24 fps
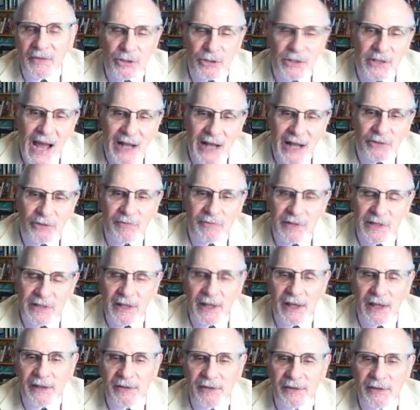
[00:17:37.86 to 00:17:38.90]
their
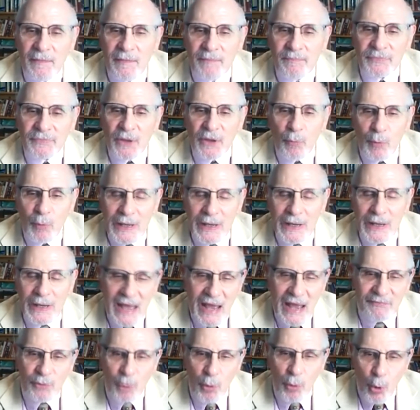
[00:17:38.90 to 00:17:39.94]
doctrine says
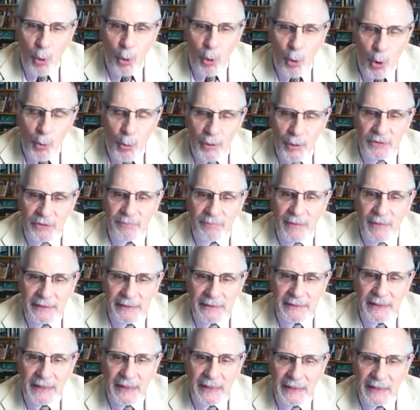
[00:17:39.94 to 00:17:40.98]
we have to always
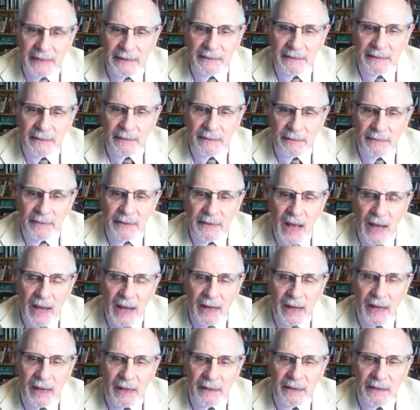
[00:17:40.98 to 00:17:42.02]
maintain
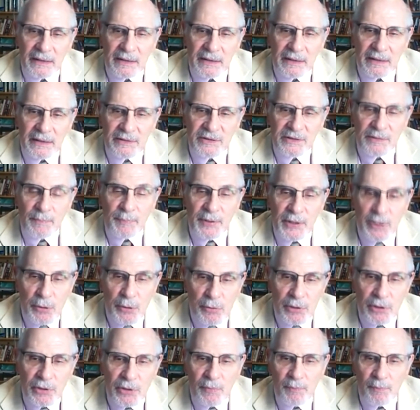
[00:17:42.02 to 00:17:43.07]

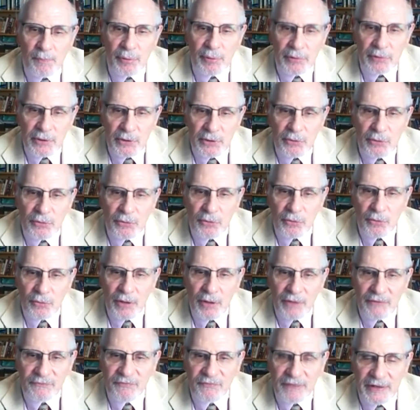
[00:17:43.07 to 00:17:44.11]
superior
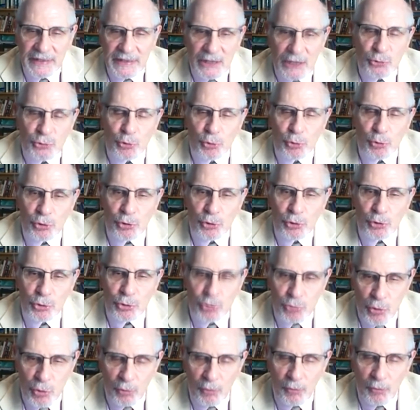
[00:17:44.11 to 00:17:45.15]
political and financial
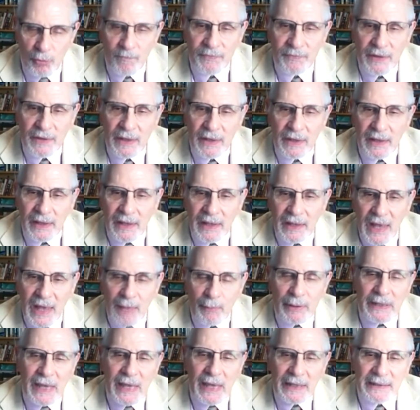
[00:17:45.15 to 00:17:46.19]
control.
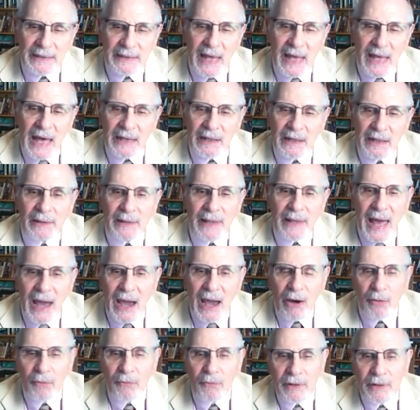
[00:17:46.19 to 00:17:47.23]
And we cannot
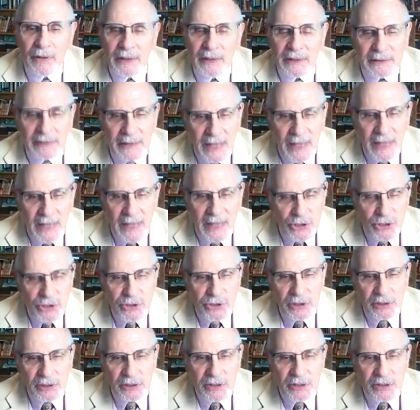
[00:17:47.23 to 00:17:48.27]
allow
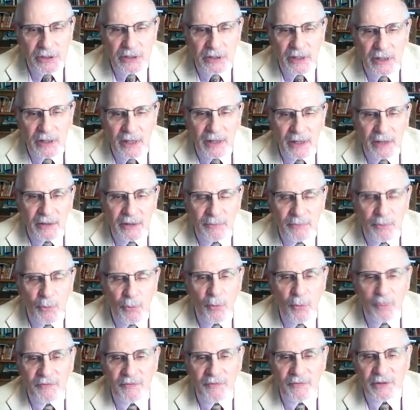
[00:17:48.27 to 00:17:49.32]
nations to
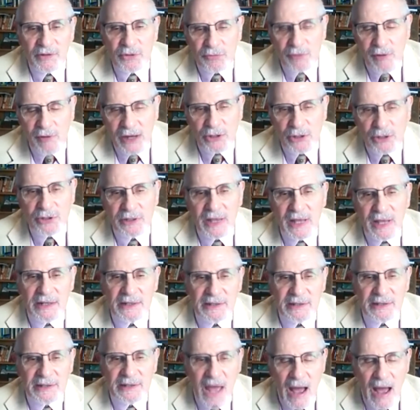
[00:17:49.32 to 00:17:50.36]
move in a direction
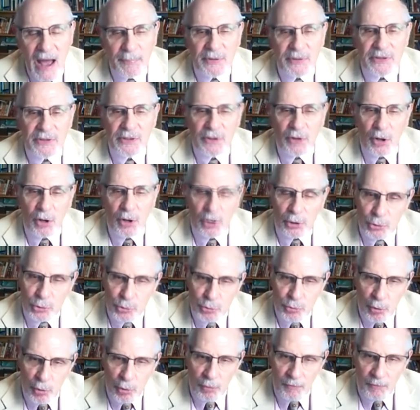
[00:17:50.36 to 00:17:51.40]
that is opposite our
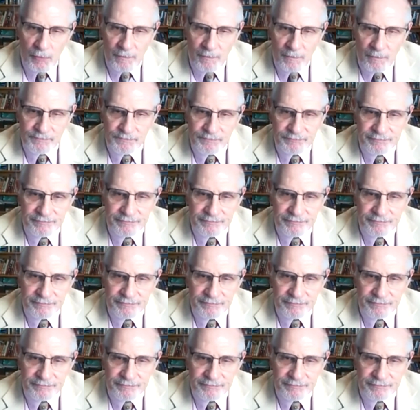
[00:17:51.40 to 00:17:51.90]
control